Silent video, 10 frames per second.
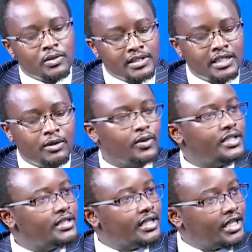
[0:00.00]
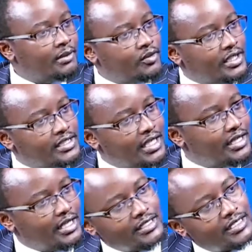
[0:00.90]
ones will say, we did the crime with the
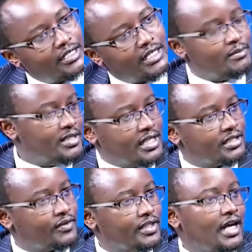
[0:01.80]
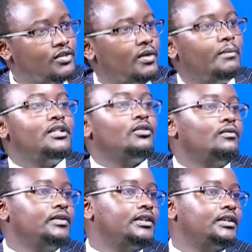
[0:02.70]
child and the child has been set free as we have been
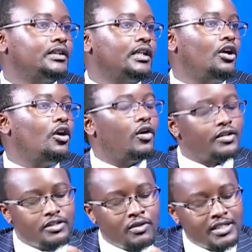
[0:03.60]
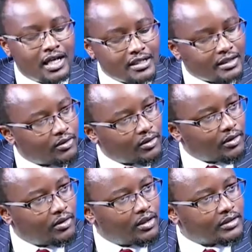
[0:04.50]
convicted. Or these ones are
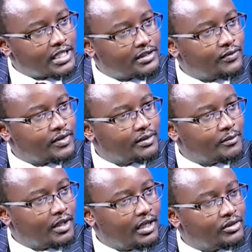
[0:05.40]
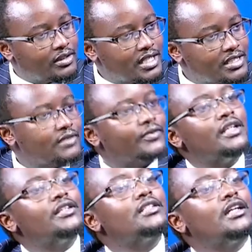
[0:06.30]
the adults are set
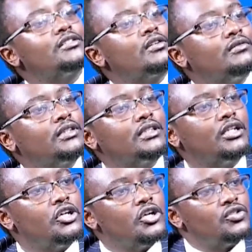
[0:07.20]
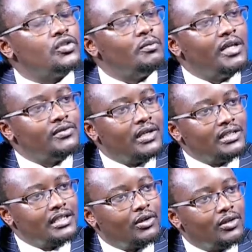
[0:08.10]
free and the child is convicted. So you might
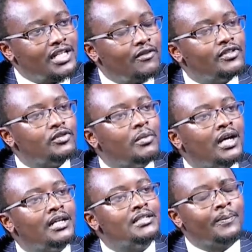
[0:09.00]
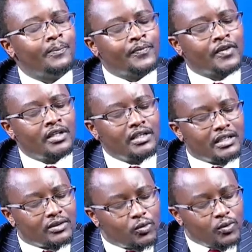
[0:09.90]
find the courts having to balance,
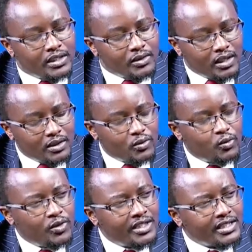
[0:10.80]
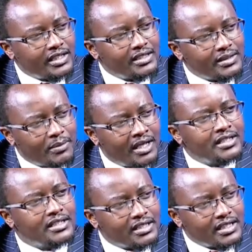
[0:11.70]
do we really
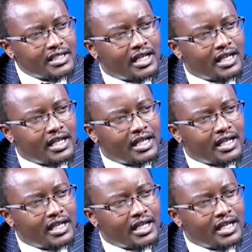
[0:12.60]
punish the